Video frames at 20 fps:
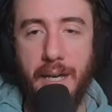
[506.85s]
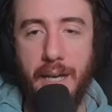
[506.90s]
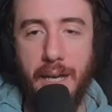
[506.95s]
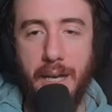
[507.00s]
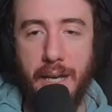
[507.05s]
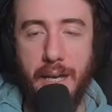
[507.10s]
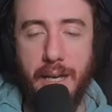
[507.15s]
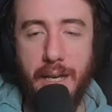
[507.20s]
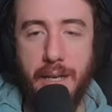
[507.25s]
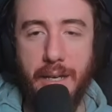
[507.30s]

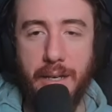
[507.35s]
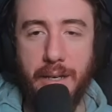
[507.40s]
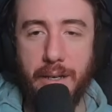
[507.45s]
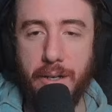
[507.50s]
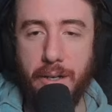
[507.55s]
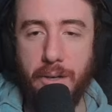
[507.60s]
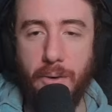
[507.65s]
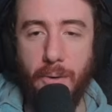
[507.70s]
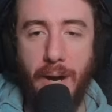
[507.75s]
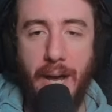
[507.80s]
a
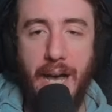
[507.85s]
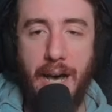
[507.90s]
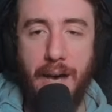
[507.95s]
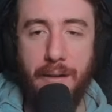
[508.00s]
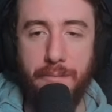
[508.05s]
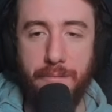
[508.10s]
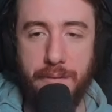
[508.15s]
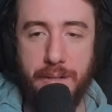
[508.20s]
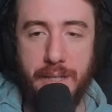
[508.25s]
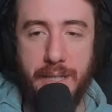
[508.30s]

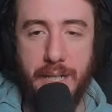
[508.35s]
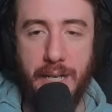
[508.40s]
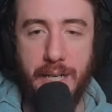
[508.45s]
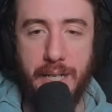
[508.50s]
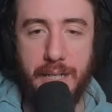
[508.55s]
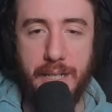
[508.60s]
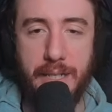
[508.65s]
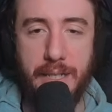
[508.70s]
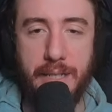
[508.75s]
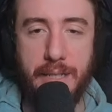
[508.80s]
graft
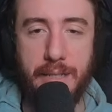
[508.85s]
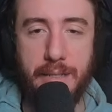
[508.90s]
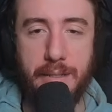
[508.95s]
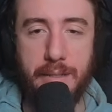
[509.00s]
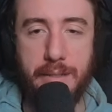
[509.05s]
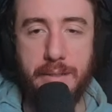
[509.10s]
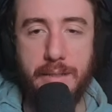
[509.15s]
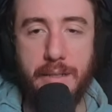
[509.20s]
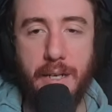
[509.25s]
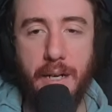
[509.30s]
that
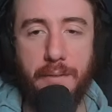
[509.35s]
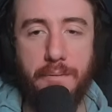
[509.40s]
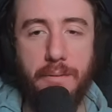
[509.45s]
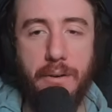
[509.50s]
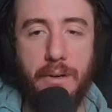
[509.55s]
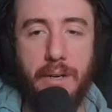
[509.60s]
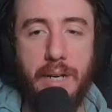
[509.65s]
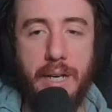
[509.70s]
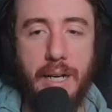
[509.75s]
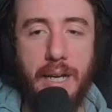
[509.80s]
is
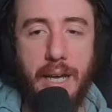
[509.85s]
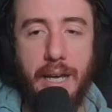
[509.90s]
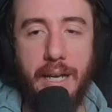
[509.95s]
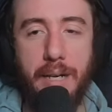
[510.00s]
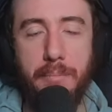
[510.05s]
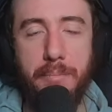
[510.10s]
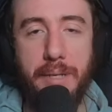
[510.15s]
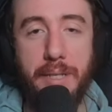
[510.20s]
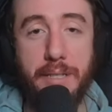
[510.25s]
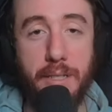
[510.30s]
covering
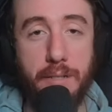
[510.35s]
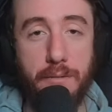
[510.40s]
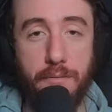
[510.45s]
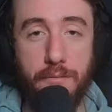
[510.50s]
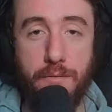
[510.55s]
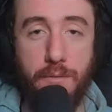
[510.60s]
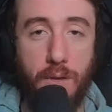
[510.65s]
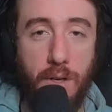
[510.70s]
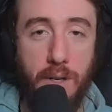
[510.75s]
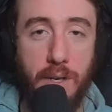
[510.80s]
enemies in
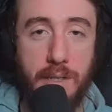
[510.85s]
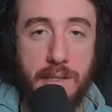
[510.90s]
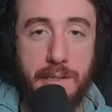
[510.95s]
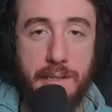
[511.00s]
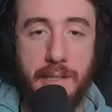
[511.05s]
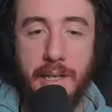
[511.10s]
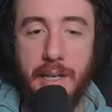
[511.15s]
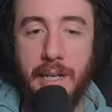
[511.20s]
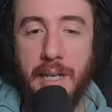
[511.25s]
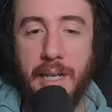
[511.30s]

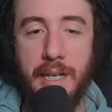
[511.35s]
frost.